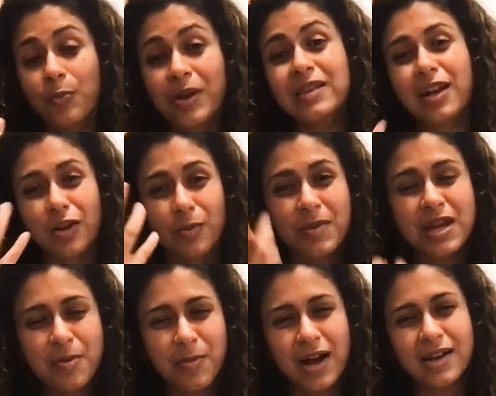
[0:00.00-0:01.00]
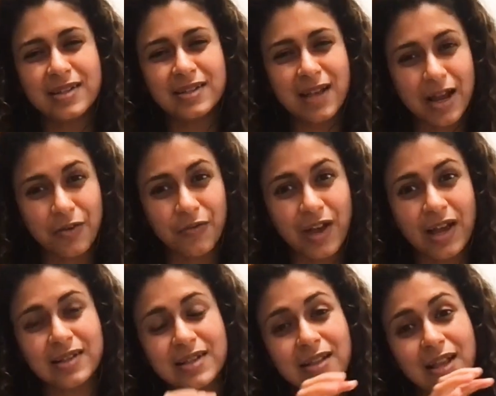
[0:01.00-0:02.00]
hoping that it'll minimize
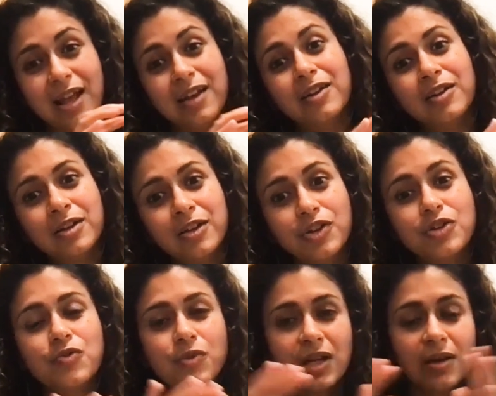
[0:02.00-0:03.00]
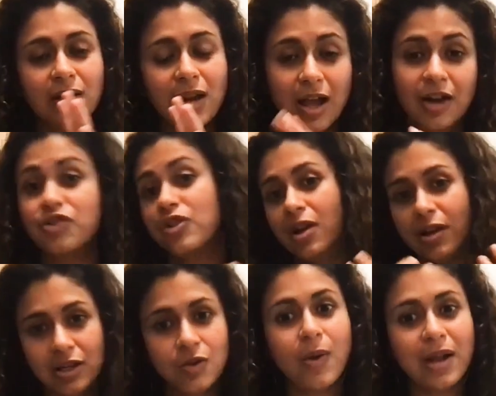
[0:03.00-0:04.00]
side effects, and then you can
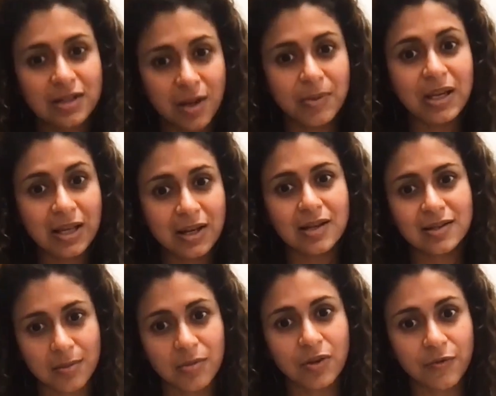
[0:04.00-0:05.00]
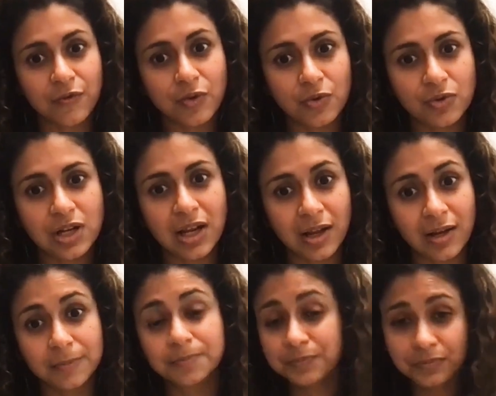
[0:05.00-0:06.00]
actually, end up eating some of the
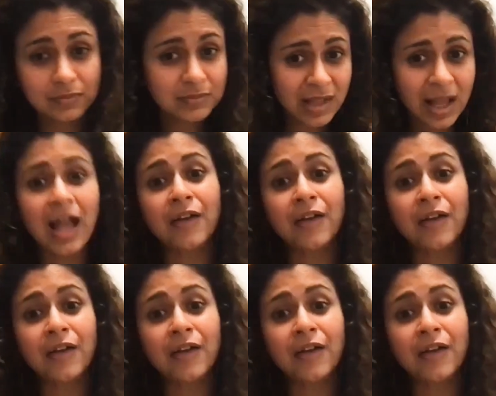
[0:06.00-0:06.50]
food and